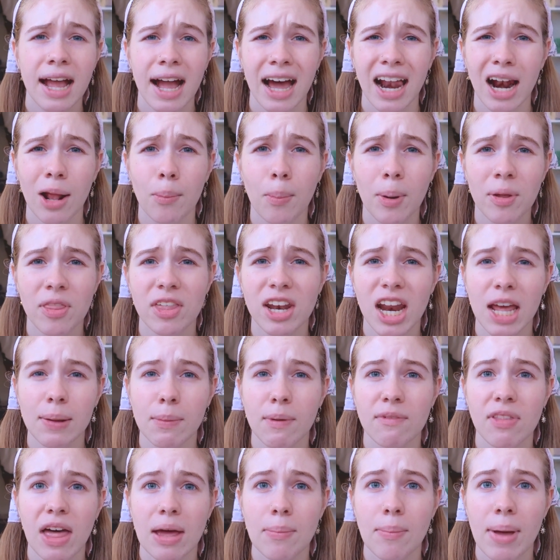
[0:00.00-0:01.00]
And I'll put the
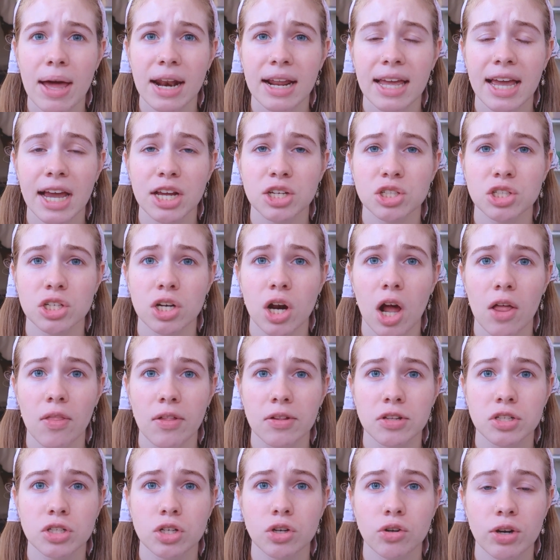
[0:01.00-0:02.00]
name of that medication on
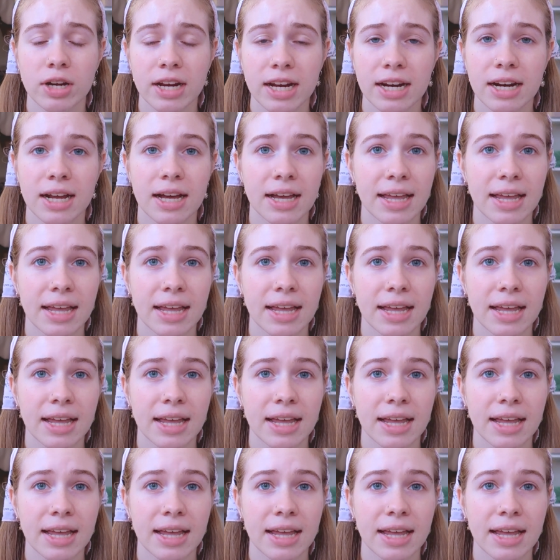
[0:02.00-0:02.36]
the screen.